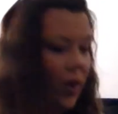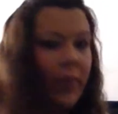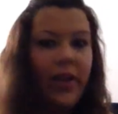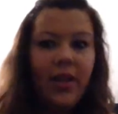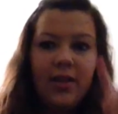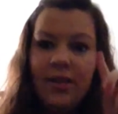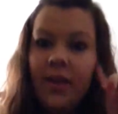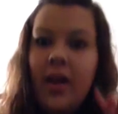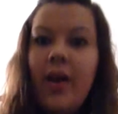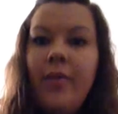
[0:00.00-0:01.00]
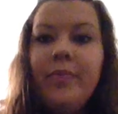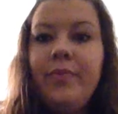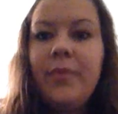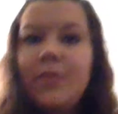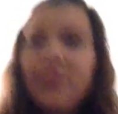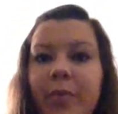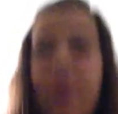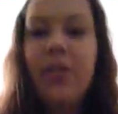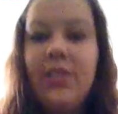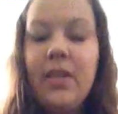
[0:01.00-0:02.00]
growing. Let me tip
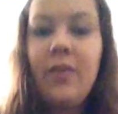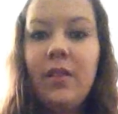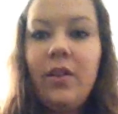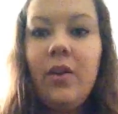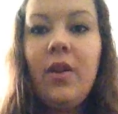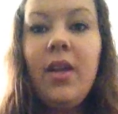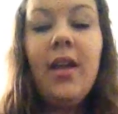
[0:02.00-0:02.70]
you guys down a little.